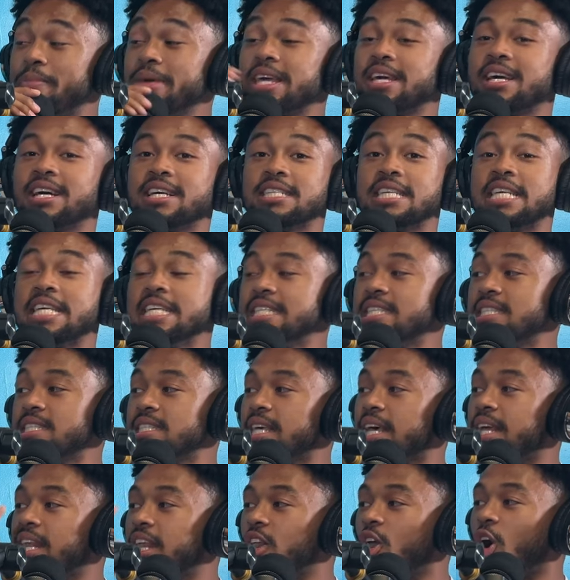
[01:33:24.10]
because he
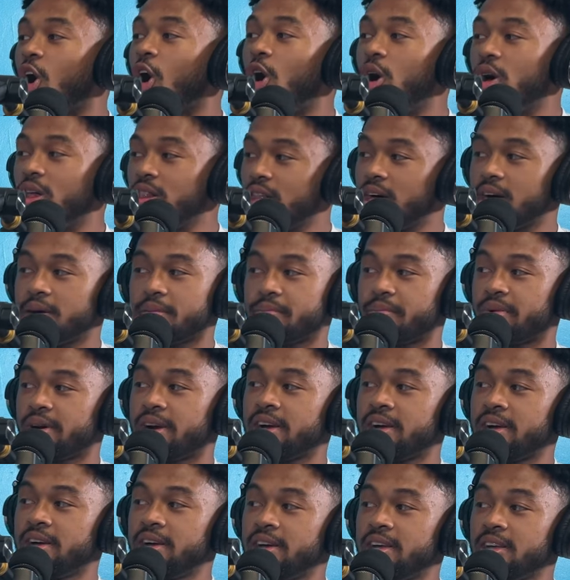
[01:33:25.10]
set it all up,
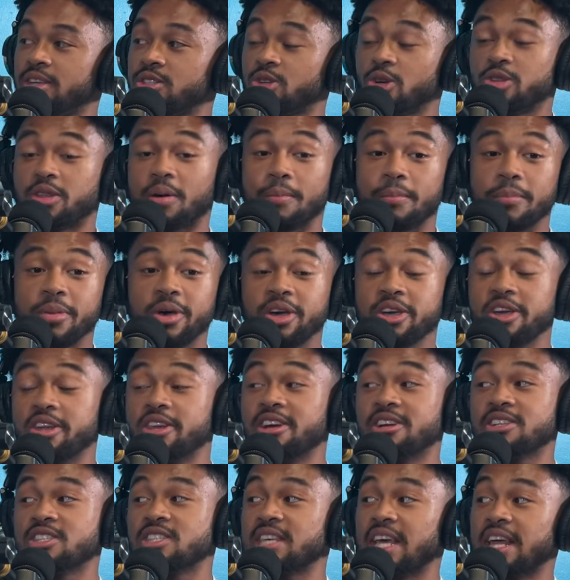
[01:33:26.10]
bro. So the
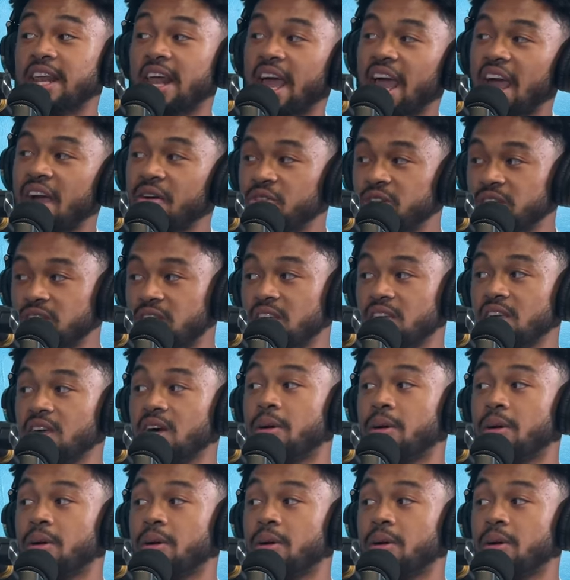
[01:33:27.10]
millionaire set everything